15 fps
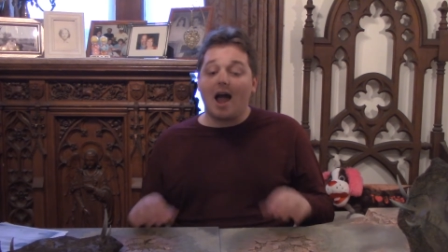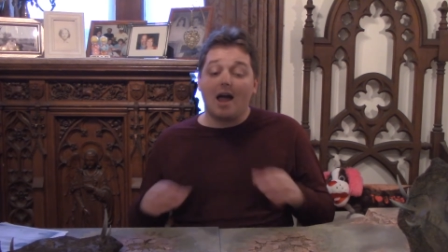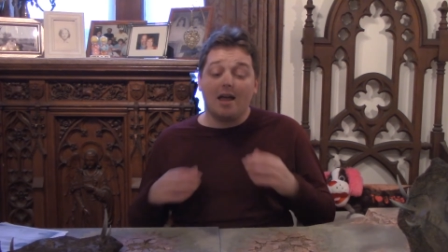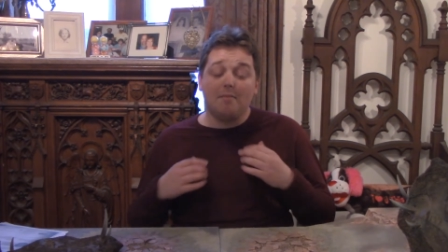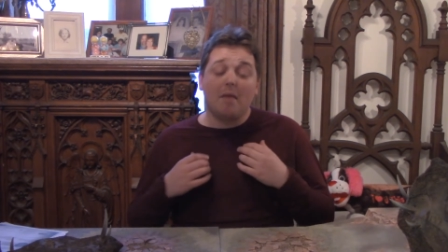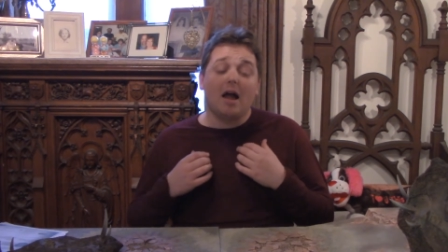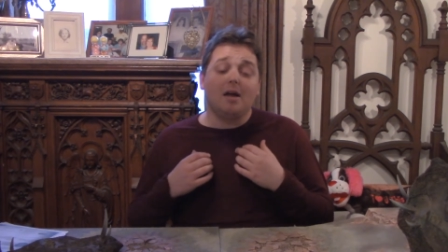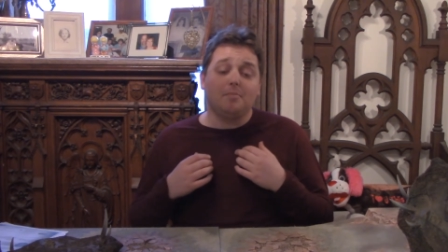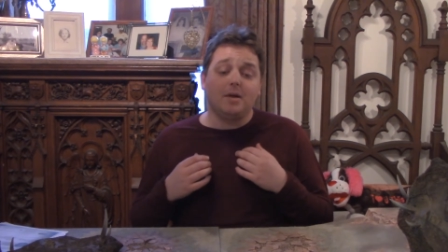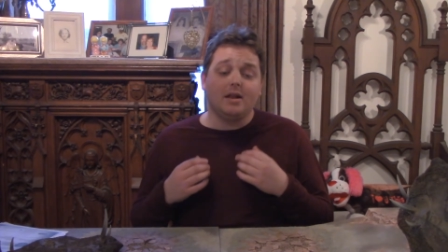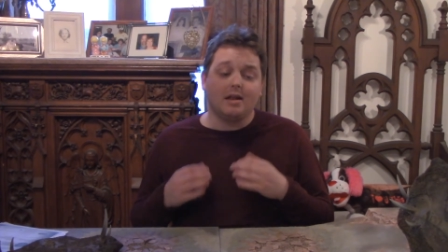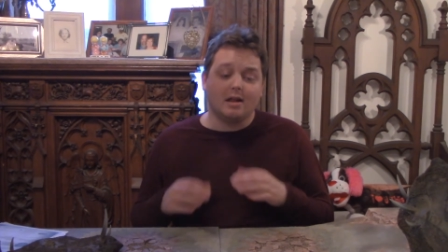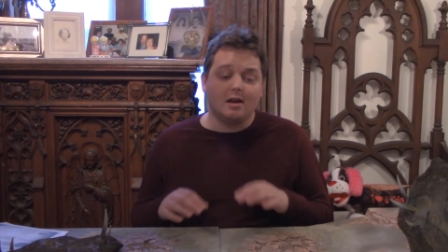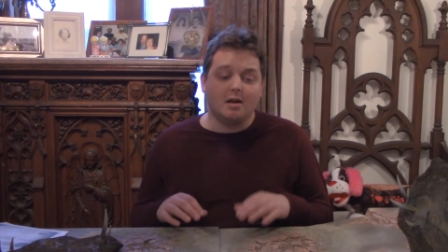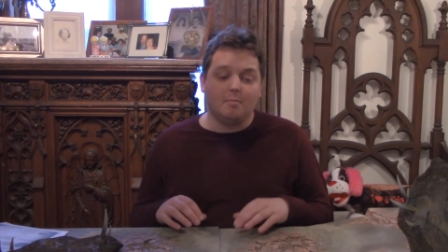in my
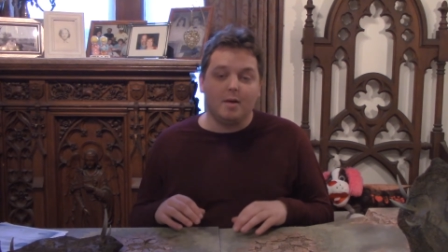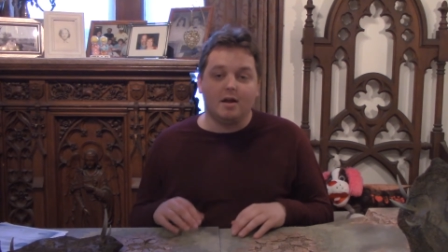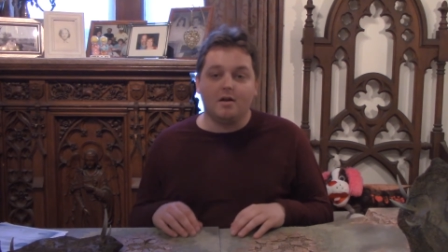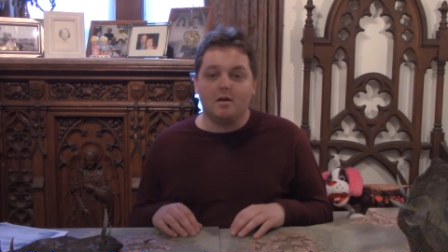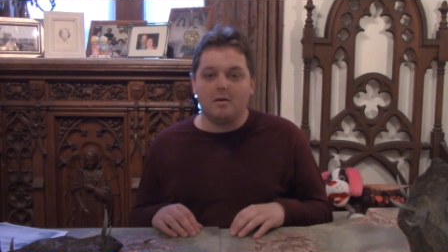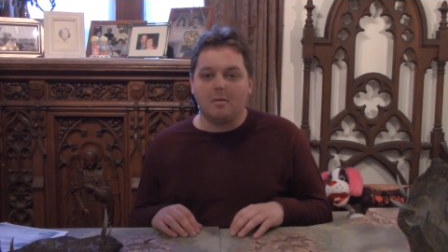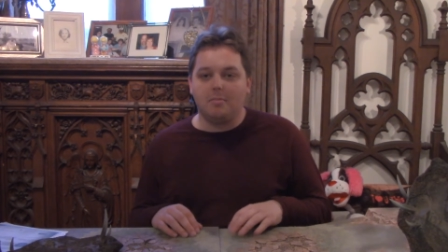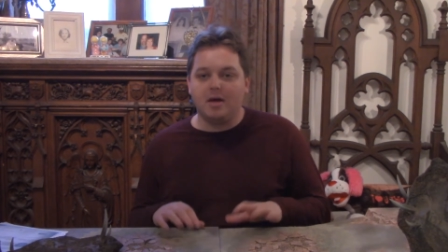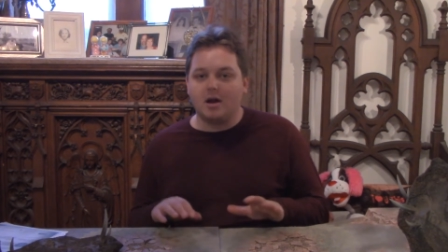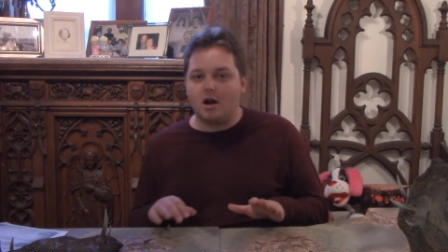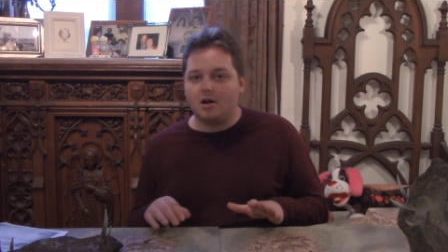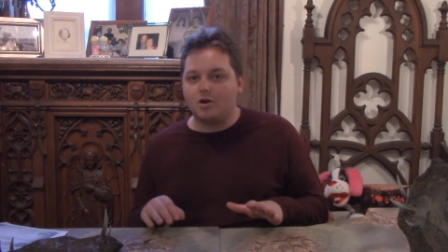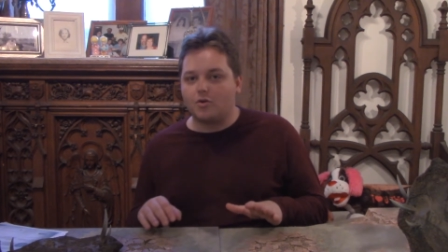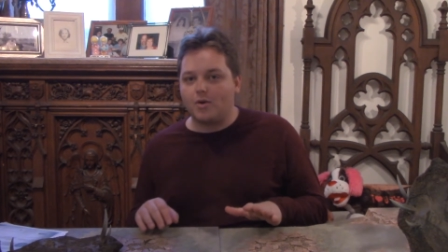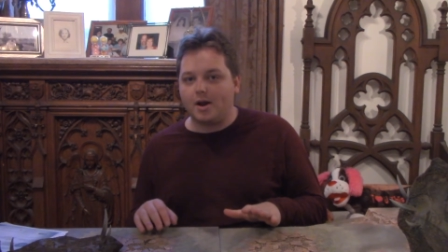opinion, a bit
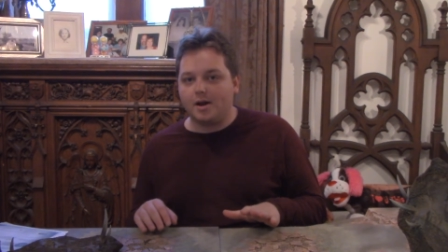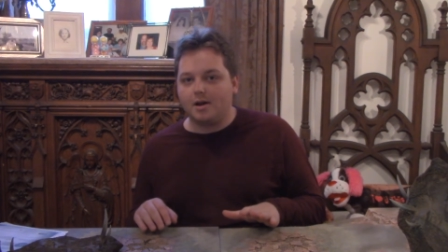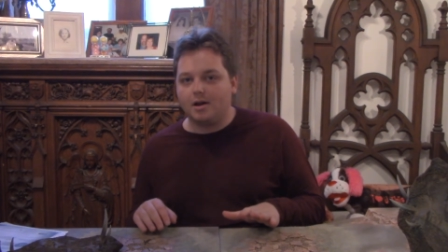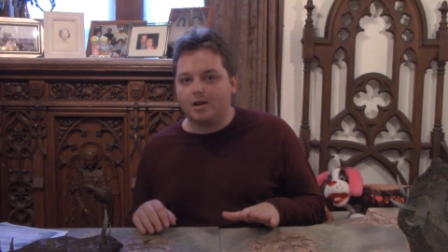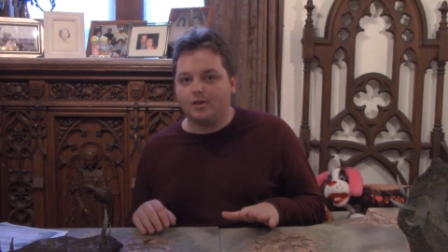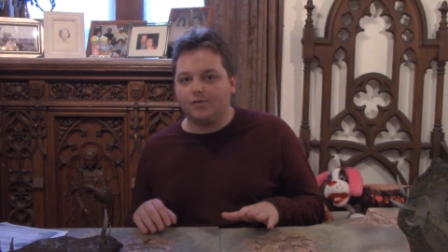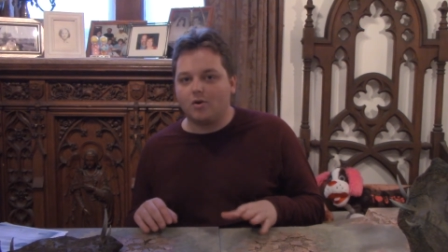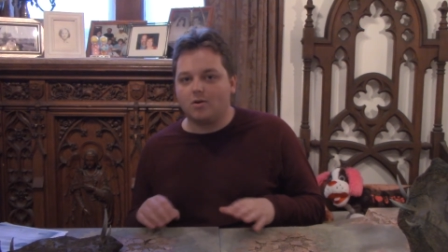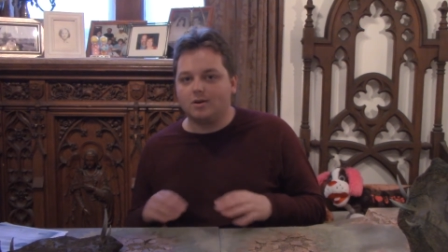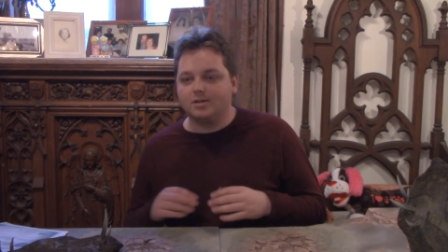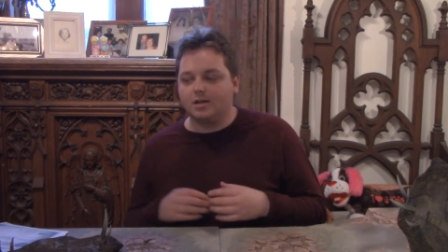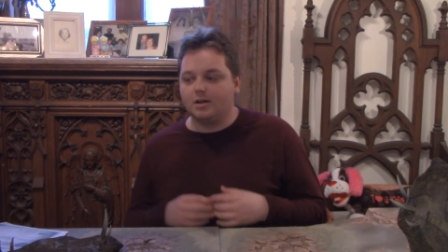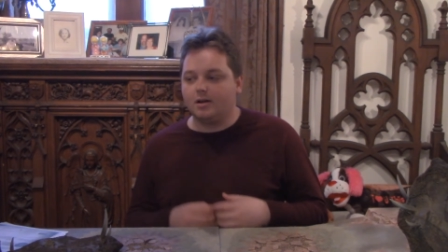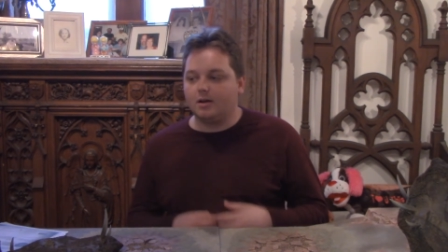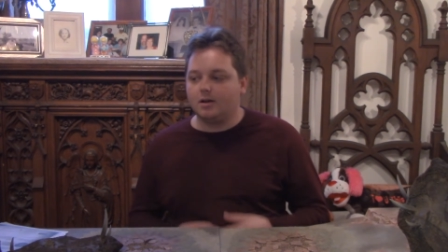underrated as far as
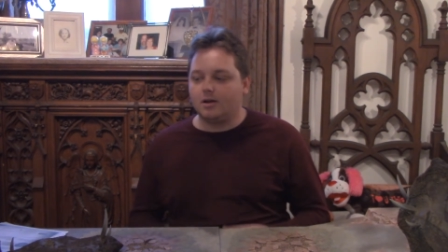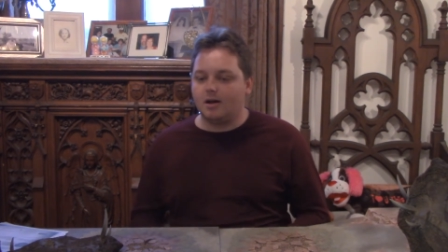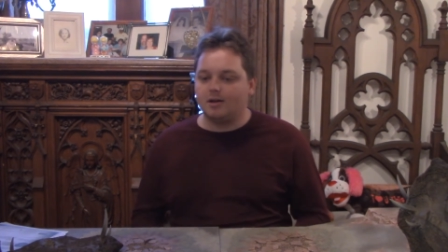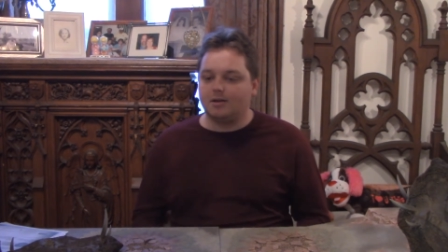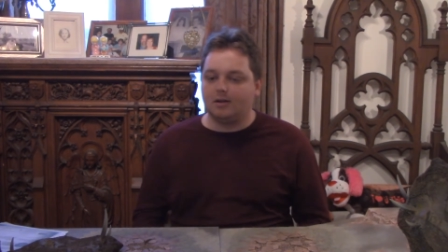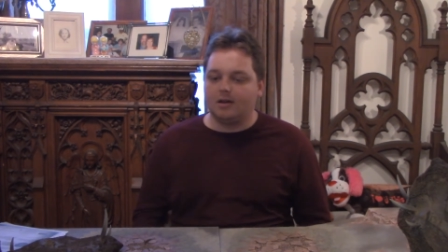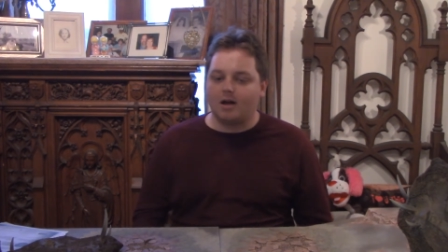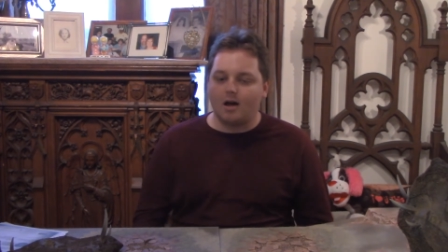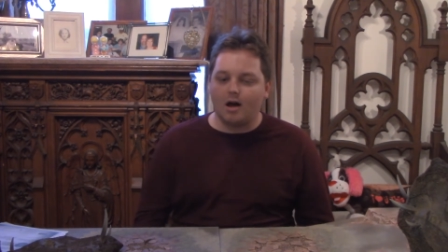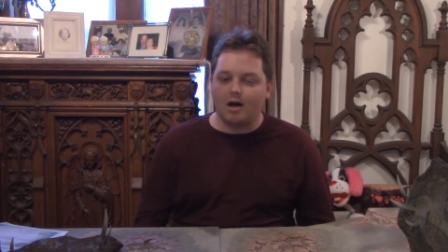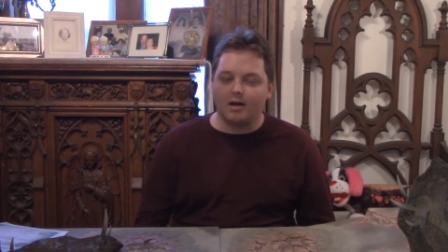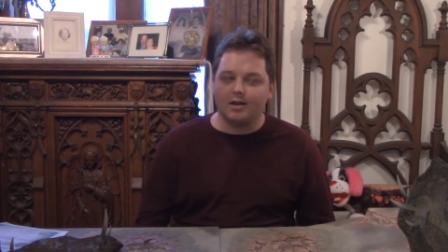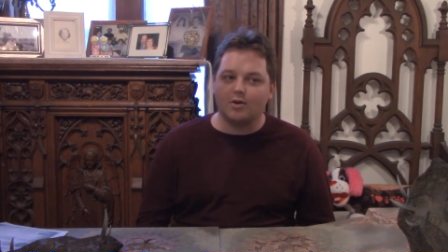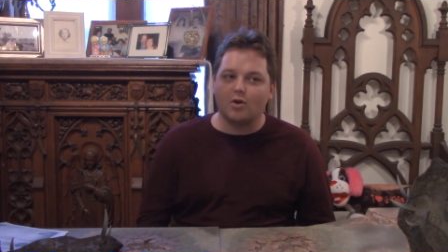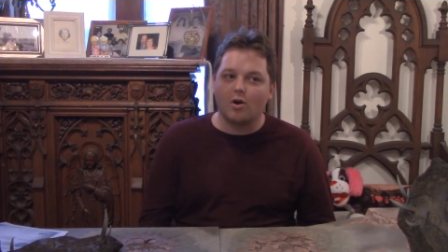a
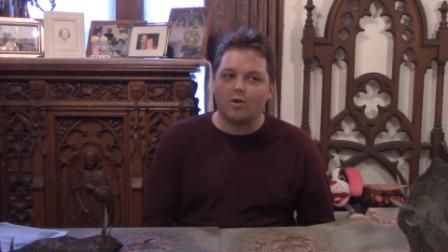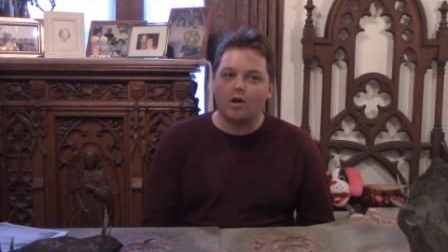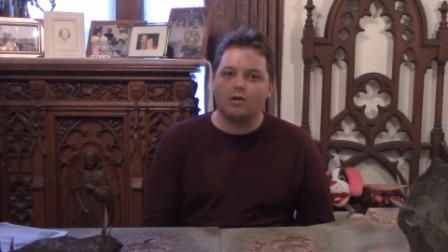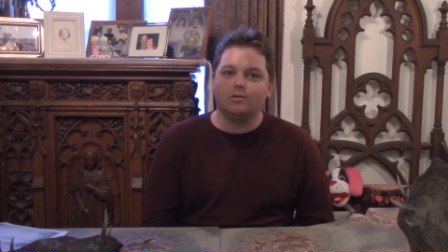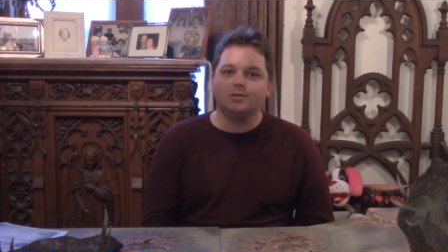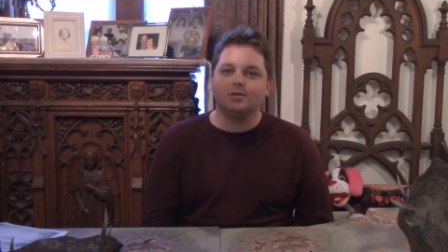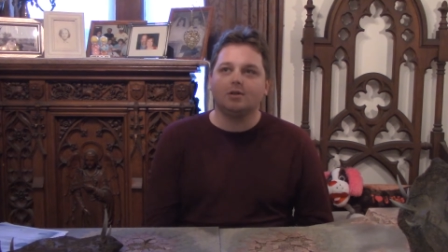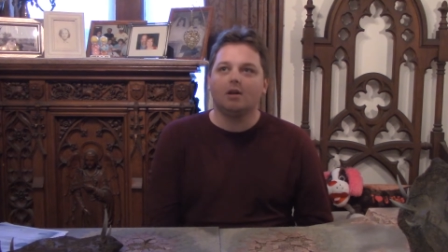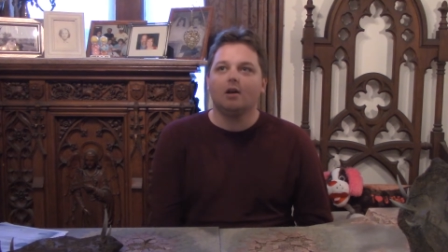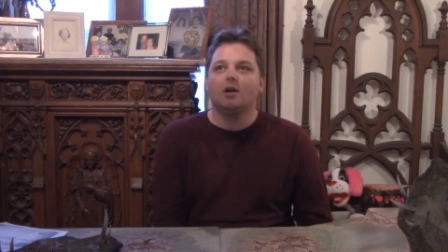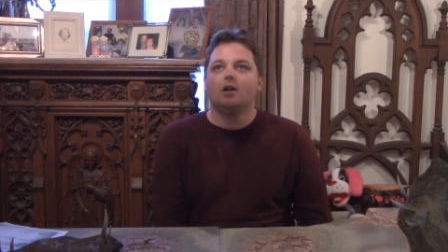hero goes.